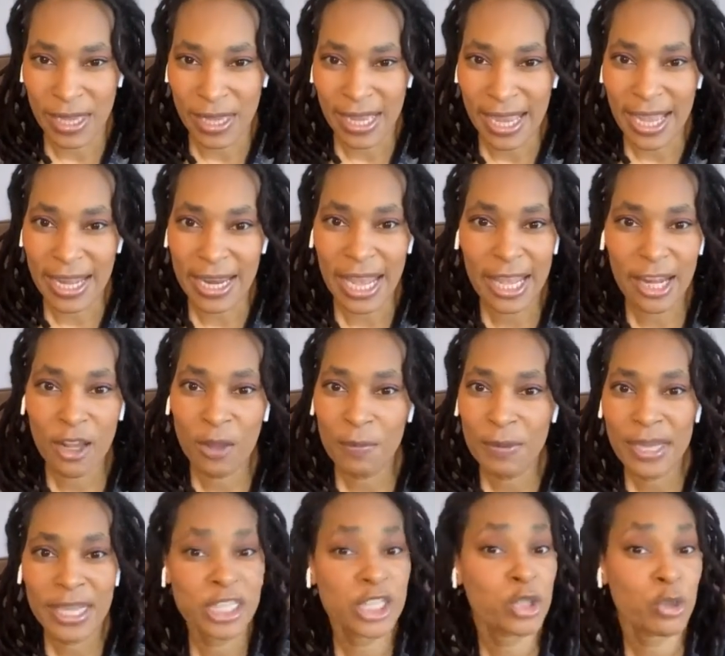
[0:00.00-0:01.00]
And N L P
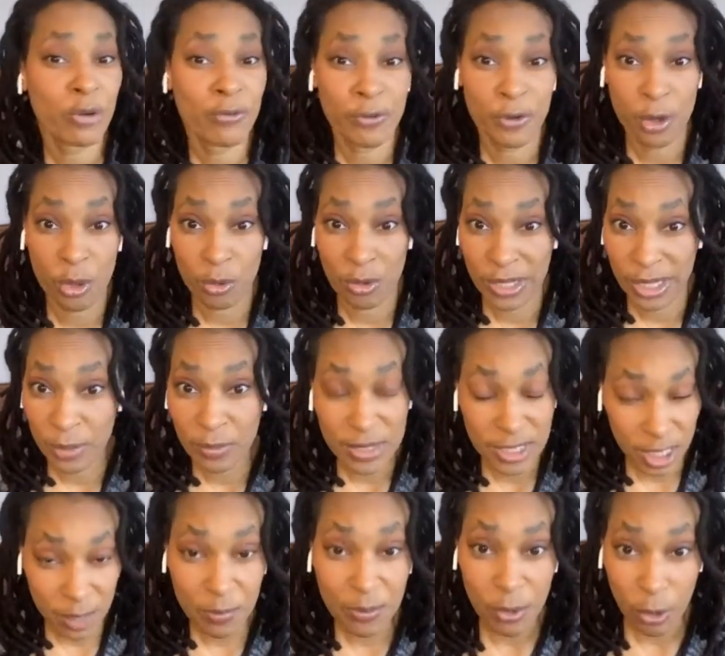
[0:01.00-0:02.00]
is short for Neuro-Linguistic
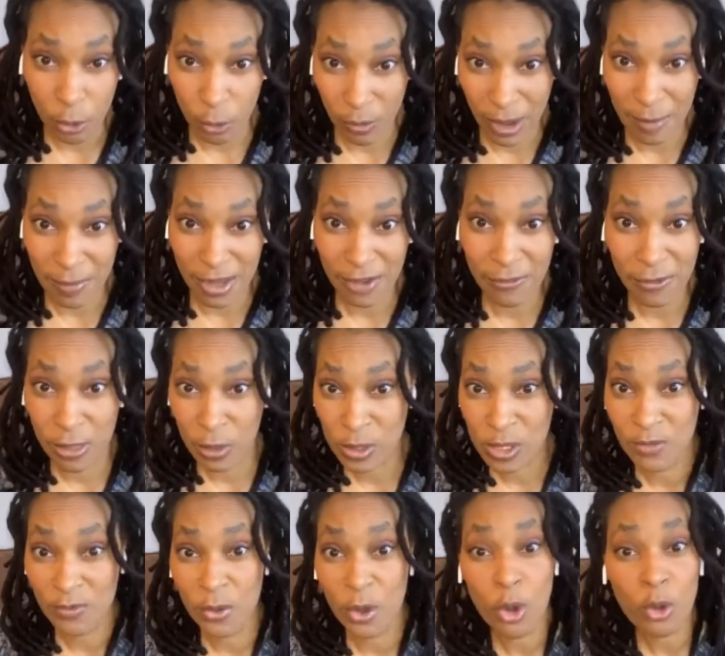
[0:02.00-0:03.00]
Programming, for those of you
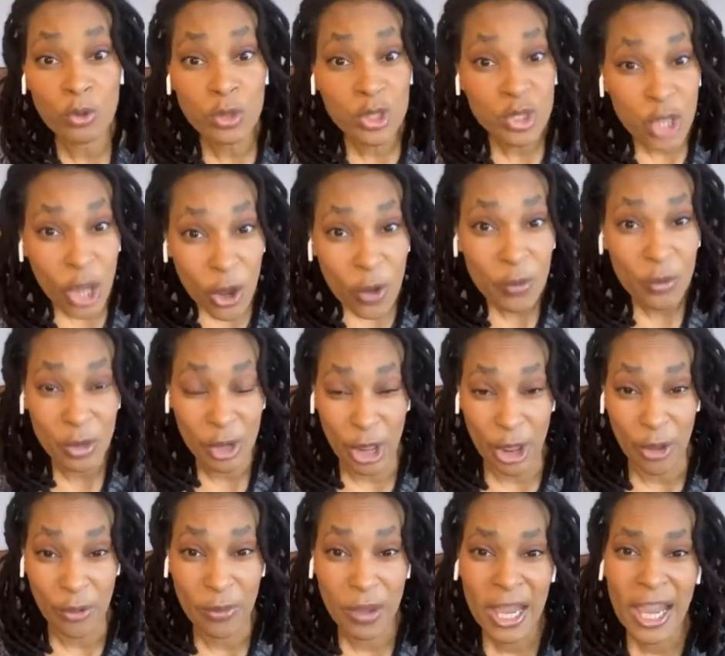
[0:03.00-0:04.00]
who don't know.